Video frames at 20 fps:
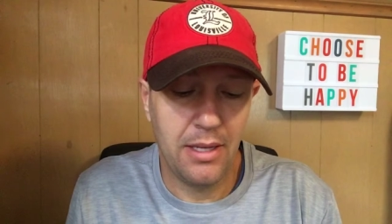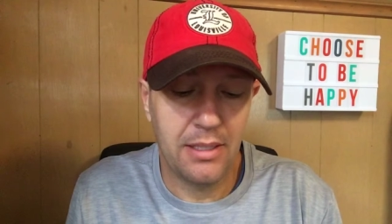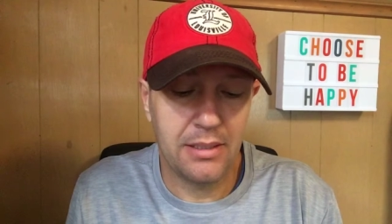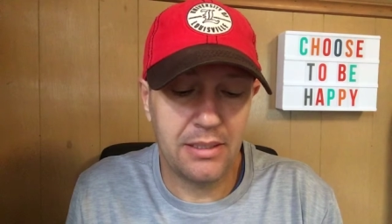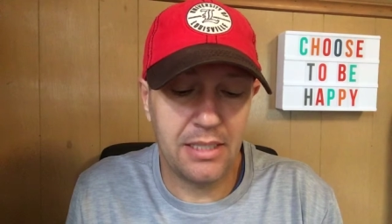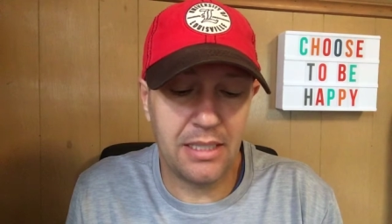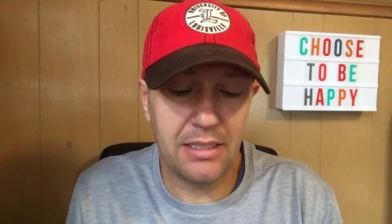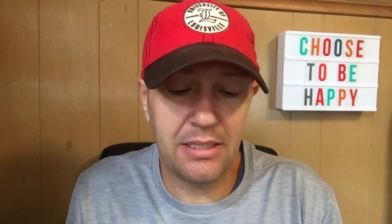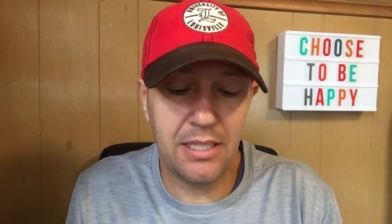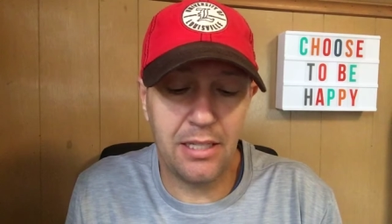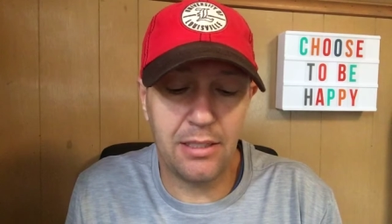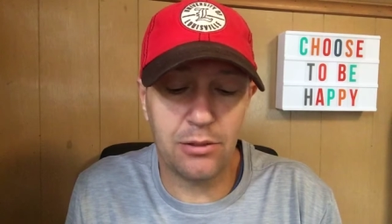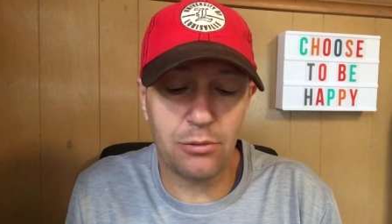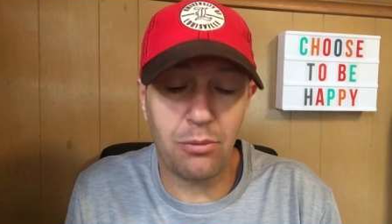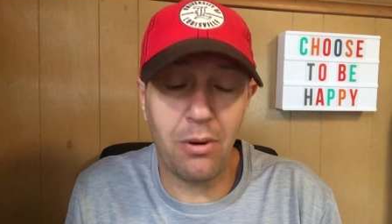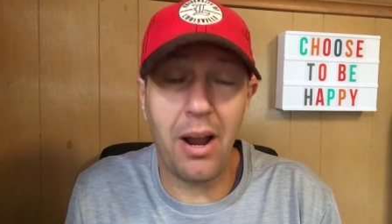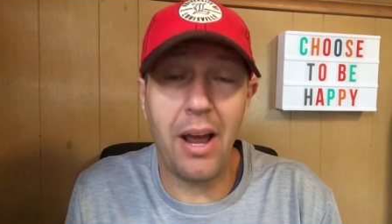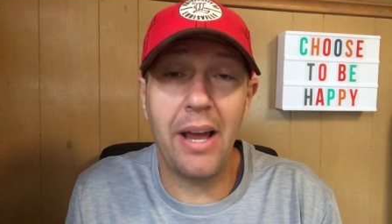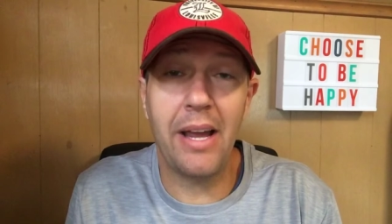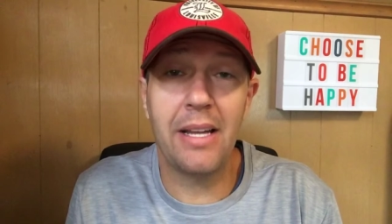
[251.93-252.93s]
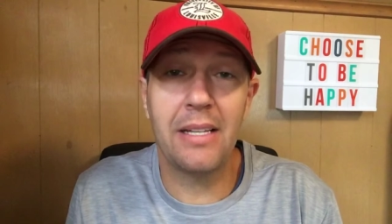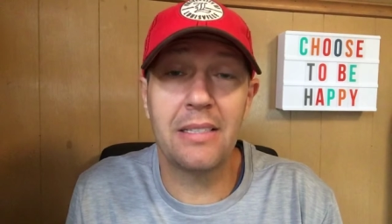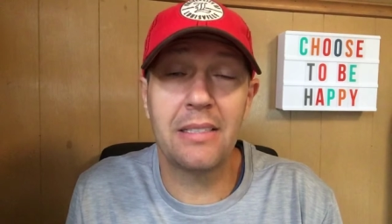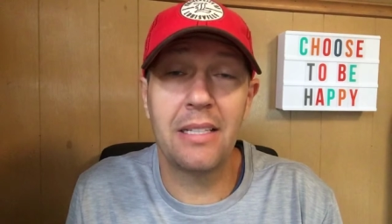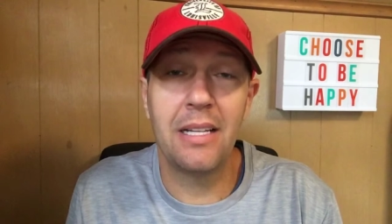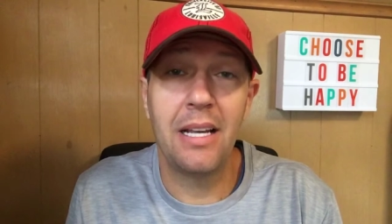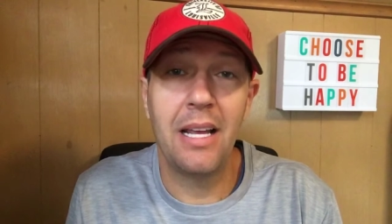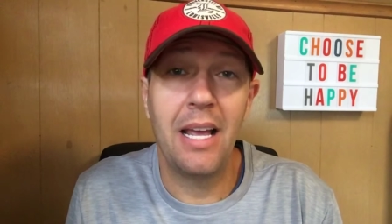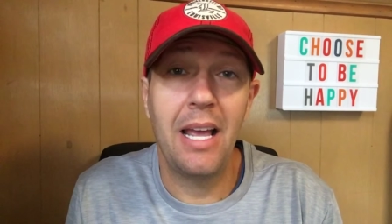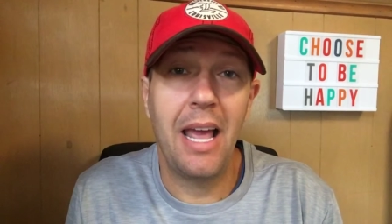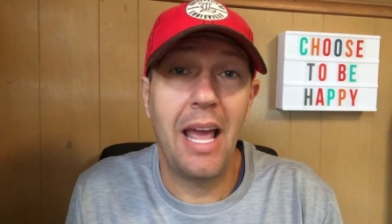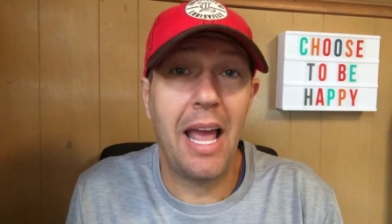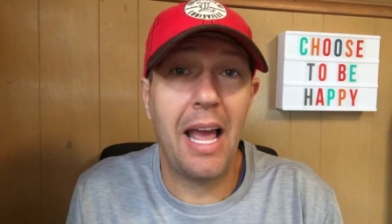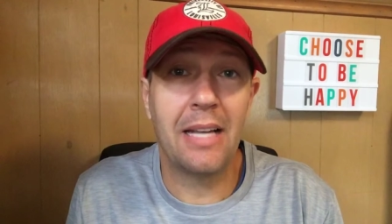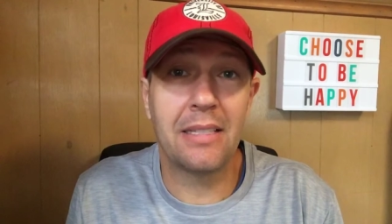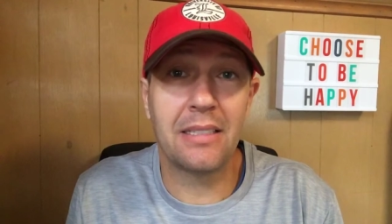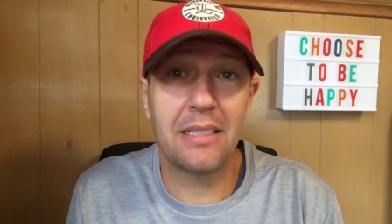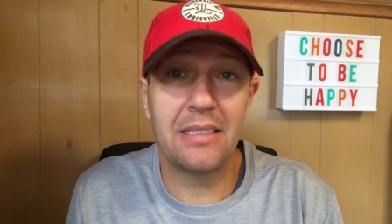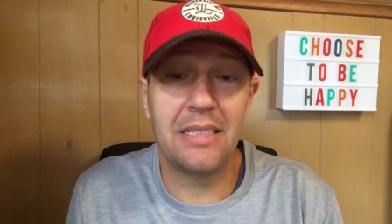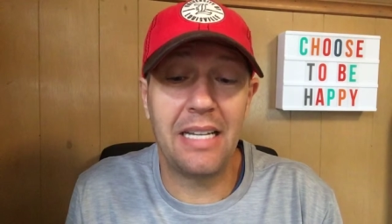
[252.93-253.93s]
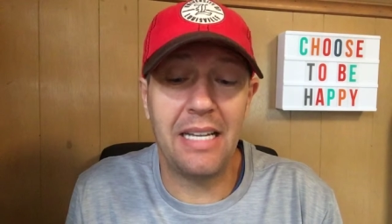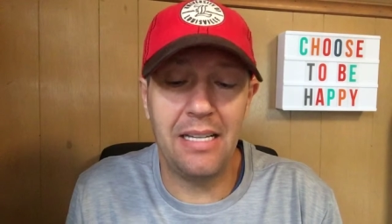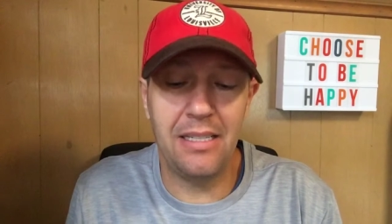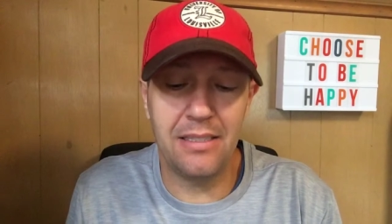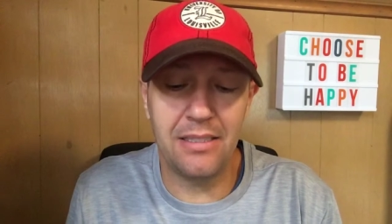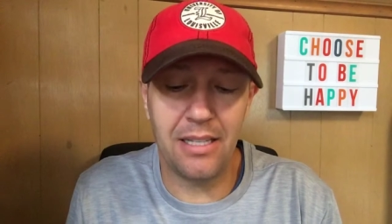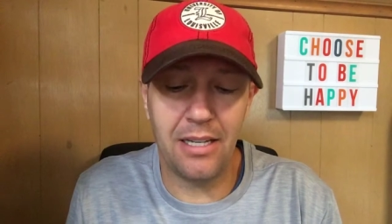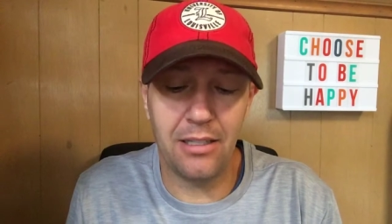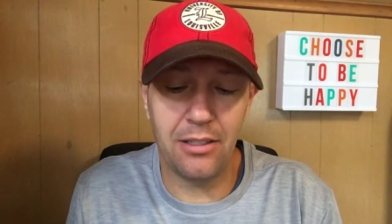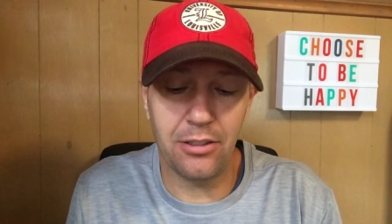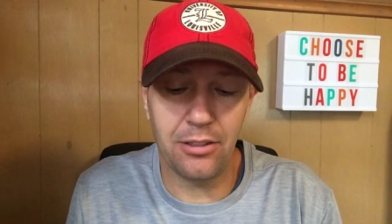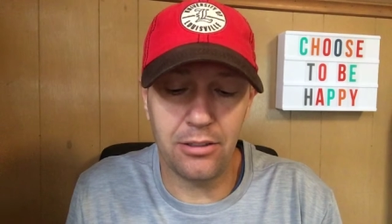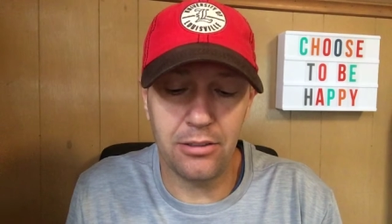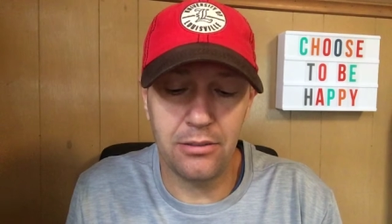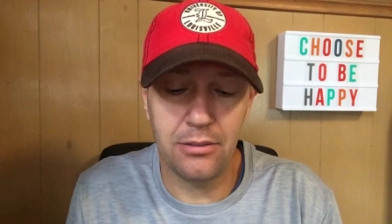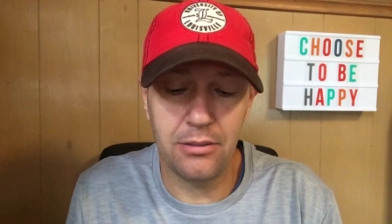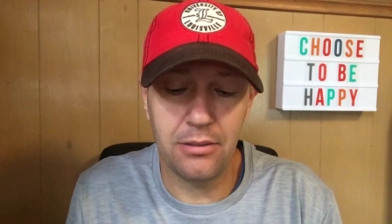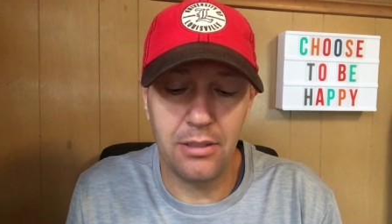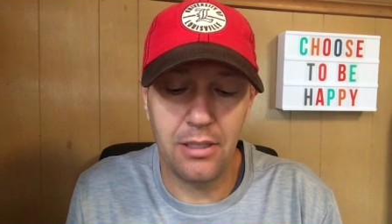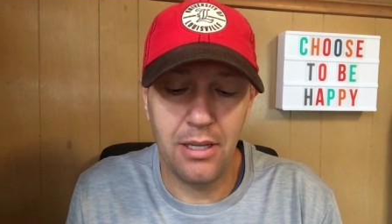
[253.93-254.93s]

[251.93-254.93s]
Since his rise as a tea seller,